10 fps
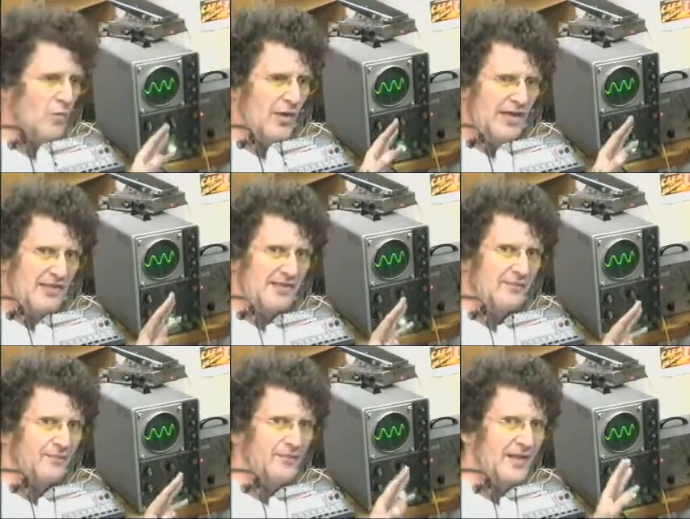was
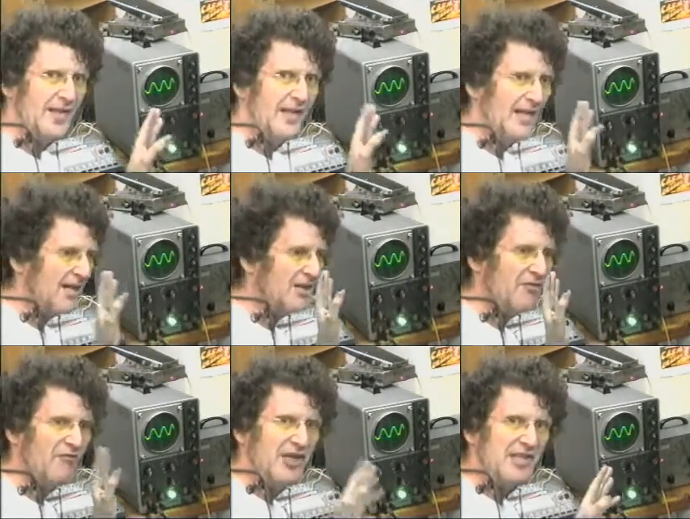how do you
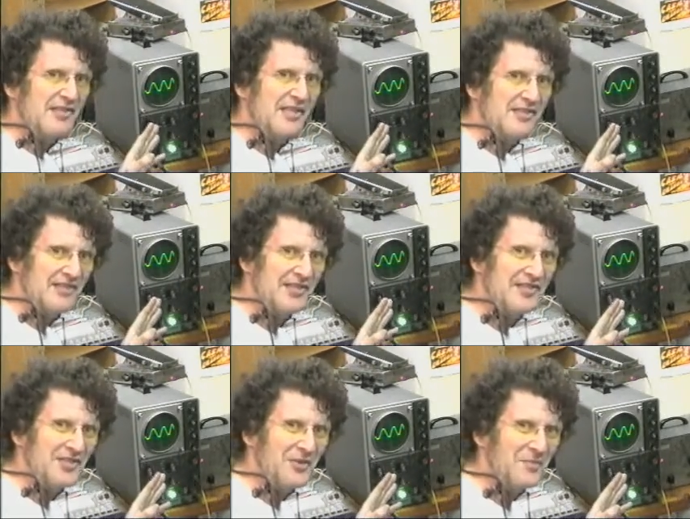fix the
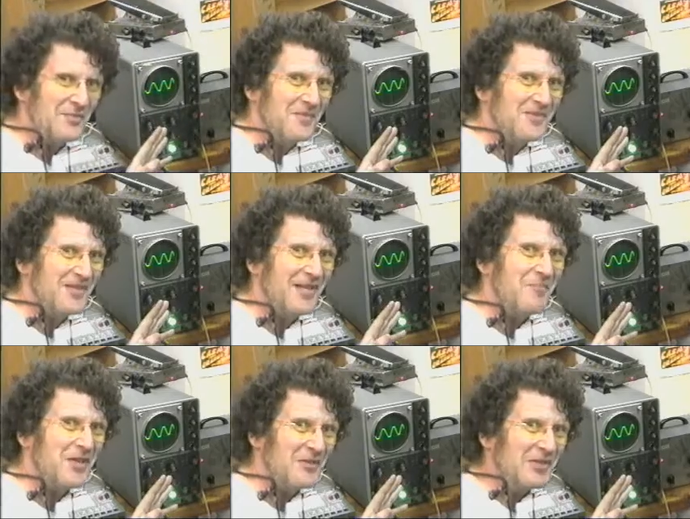oscilloscope? So that
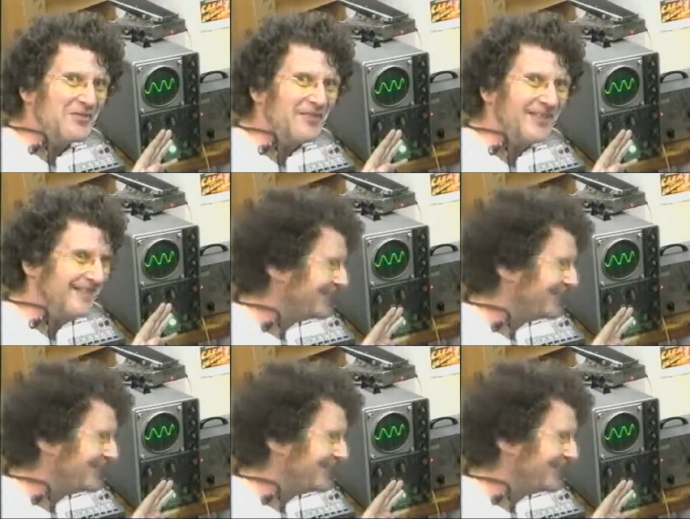part was fun.